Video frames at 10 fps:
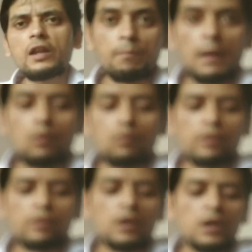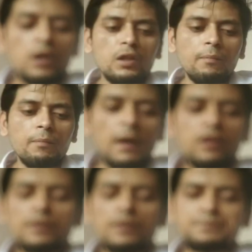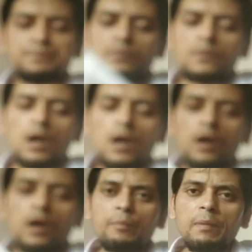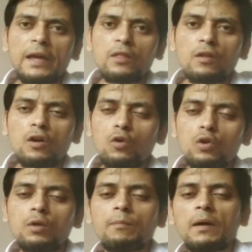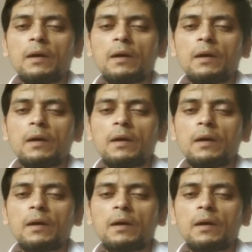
mouse, the mother the mother